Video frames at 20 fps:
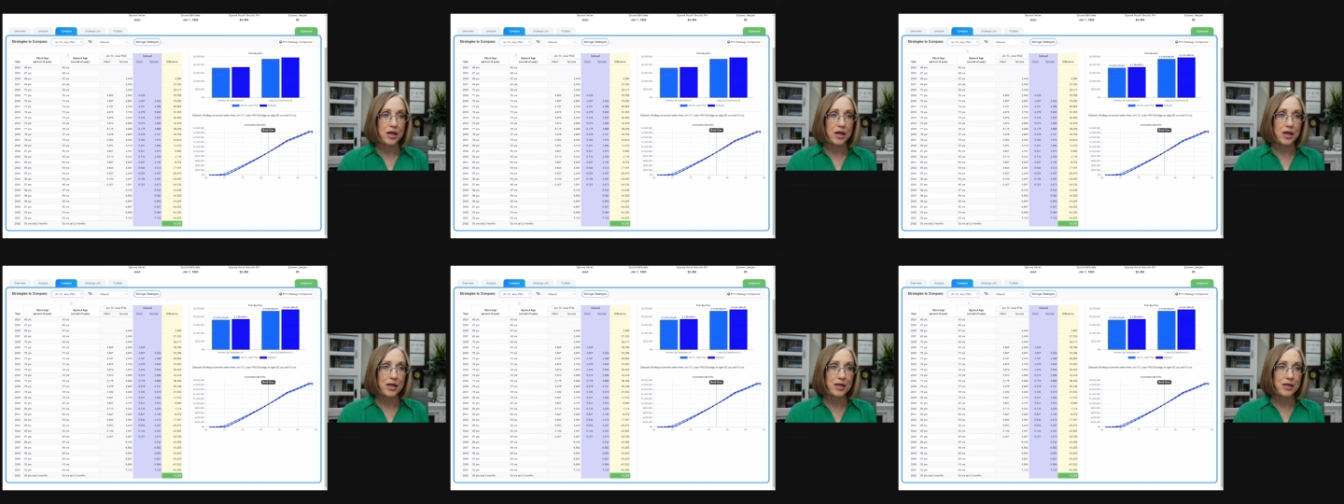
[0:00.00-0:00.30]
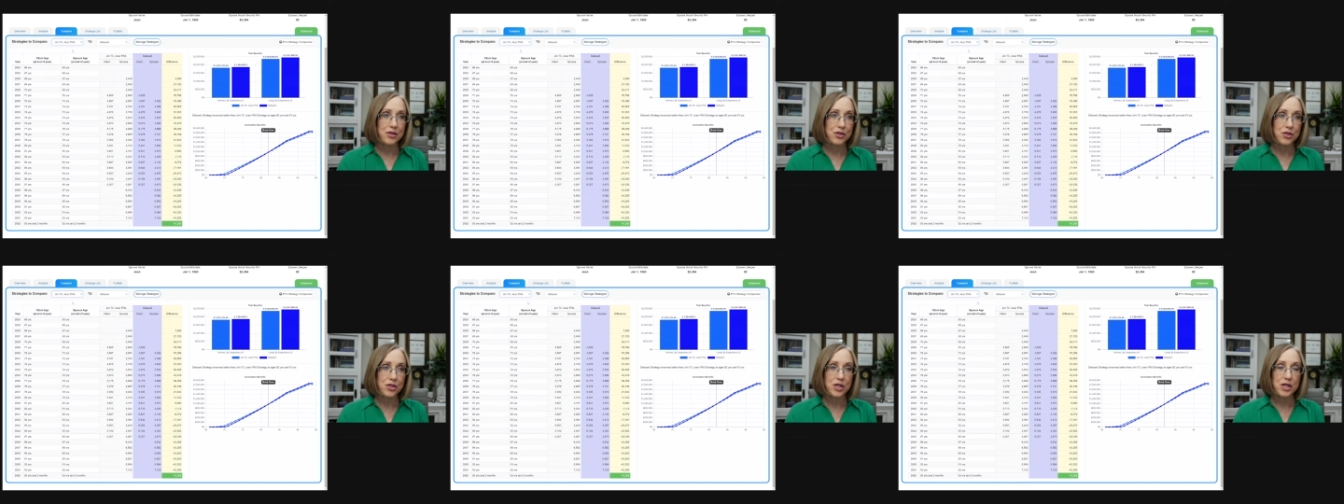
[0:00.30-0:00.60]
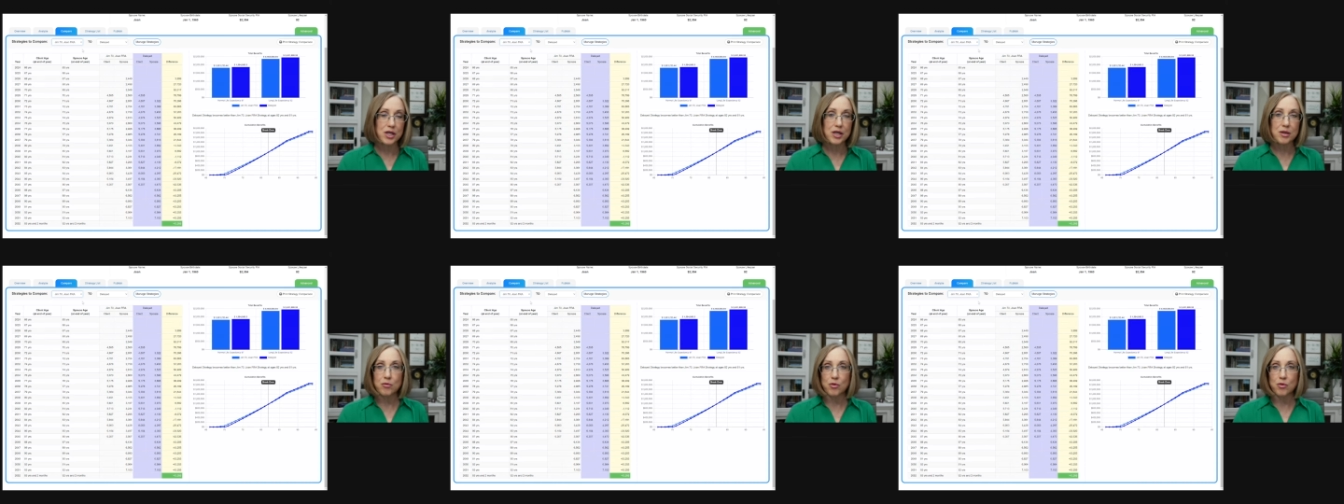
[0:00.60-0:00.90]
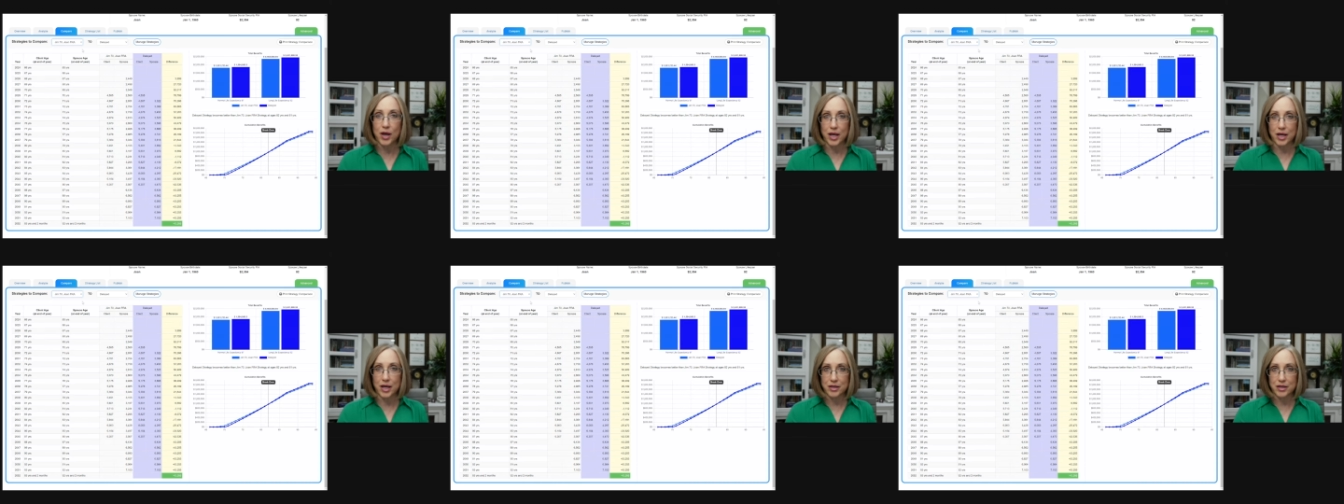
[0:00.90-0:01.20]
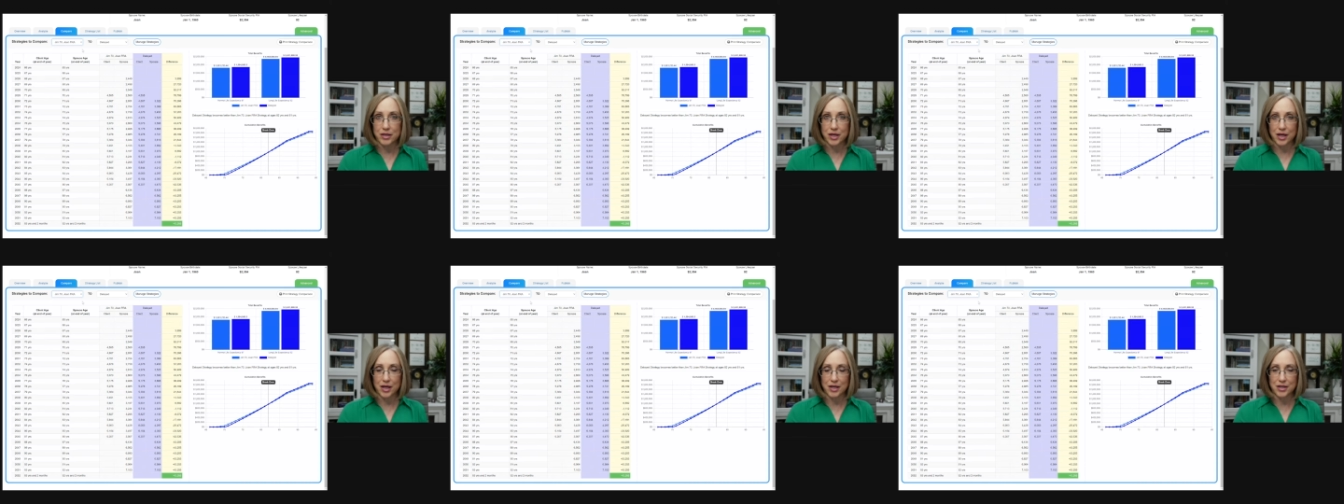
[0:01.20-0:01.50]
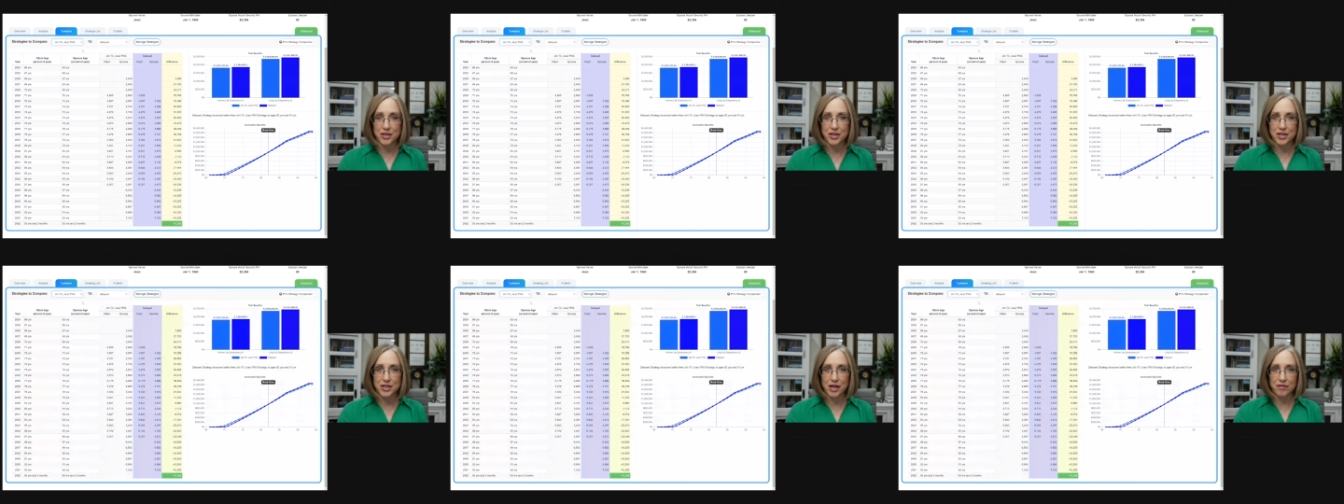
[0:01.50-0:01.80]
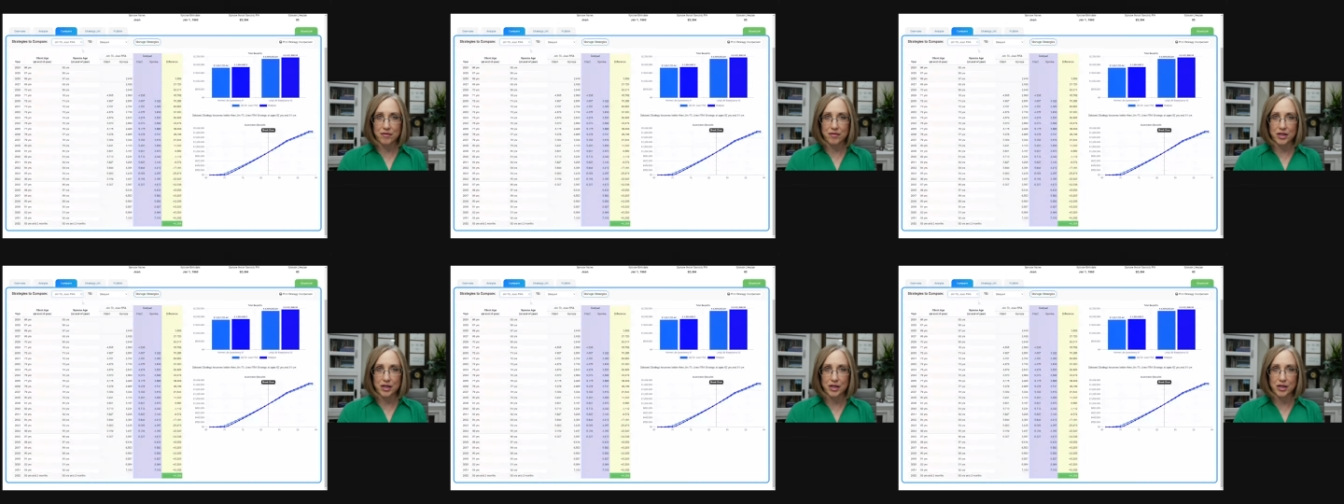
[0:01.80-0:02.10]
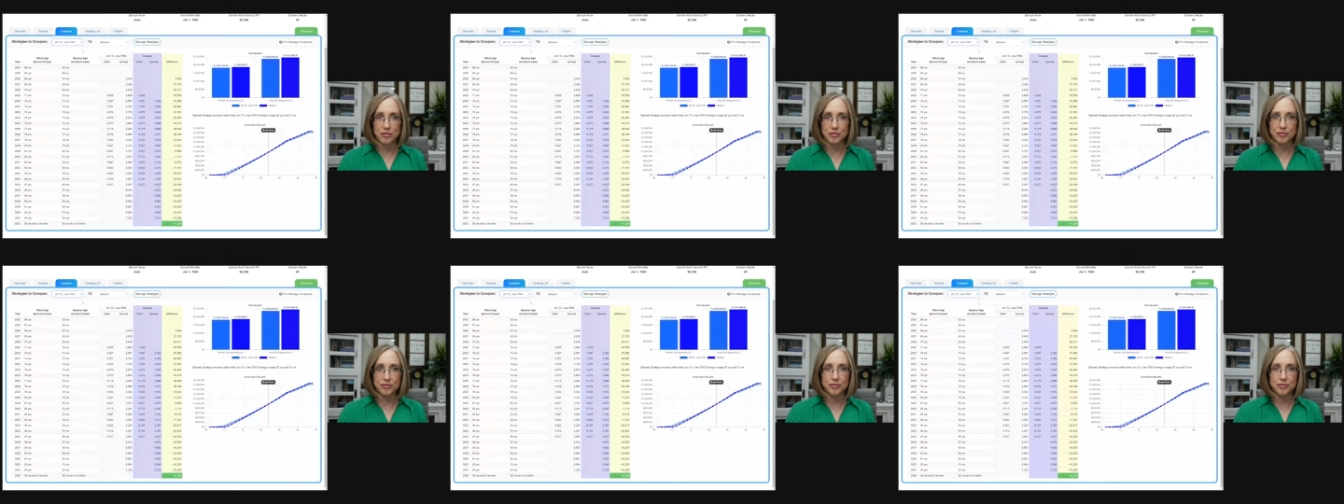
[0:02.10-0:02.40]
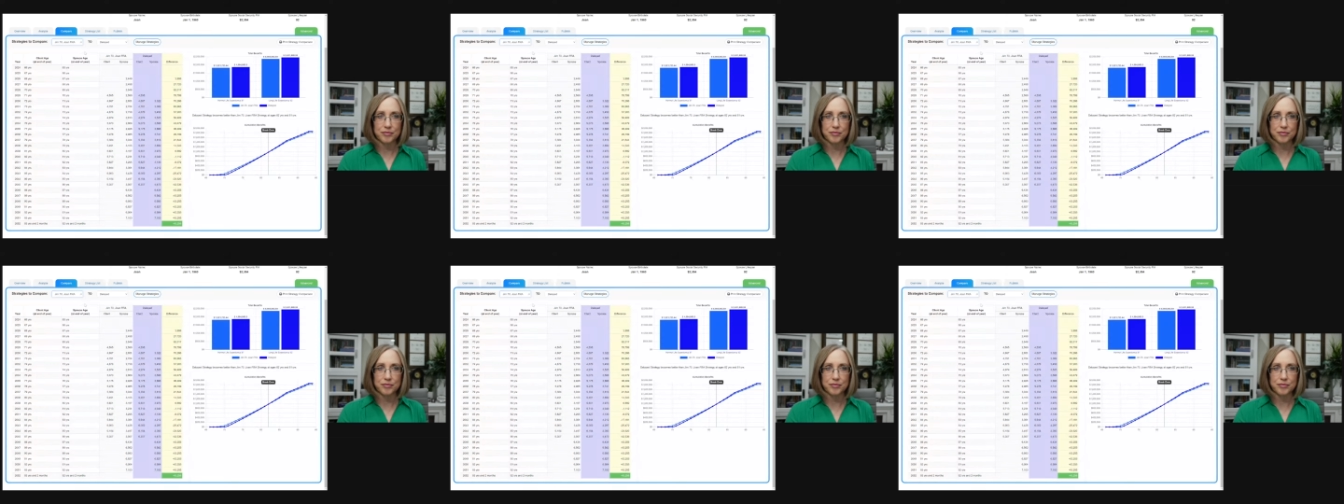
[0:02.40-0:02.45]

and Jim waited to age seventy?